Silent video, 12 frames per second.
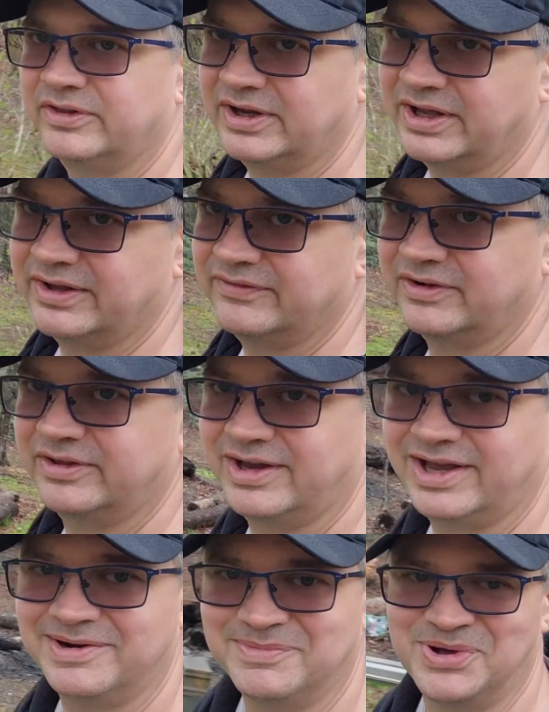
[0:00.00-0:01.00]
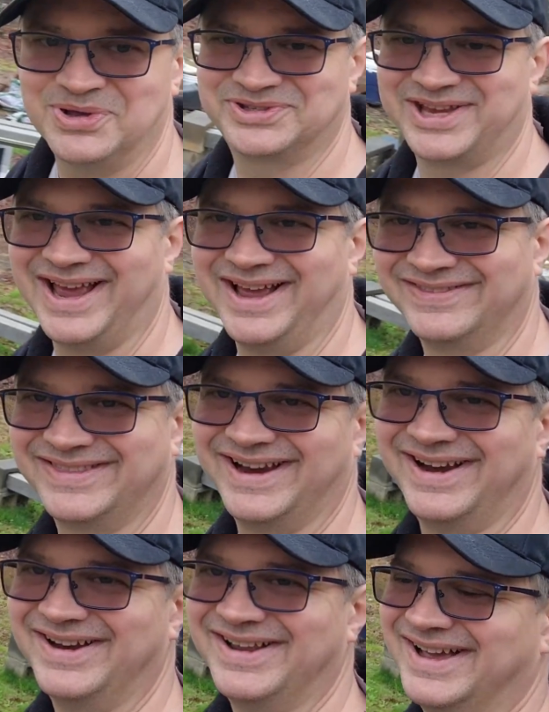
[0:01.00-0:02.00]
the animals out
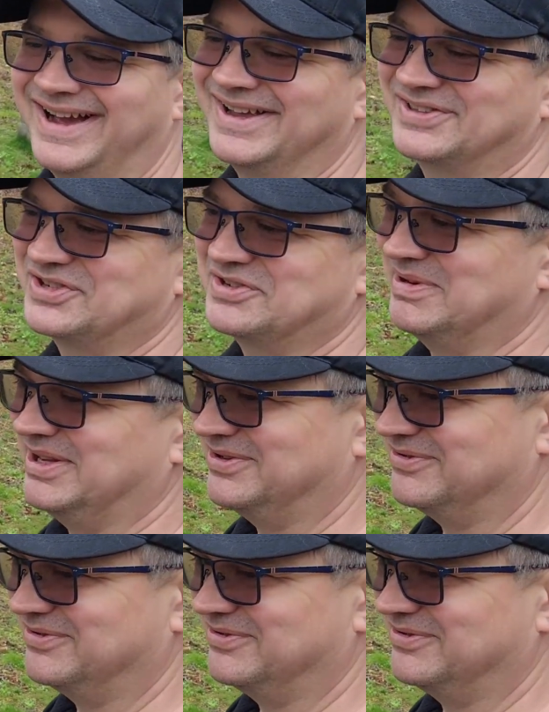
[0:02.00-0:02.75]
there, I had so many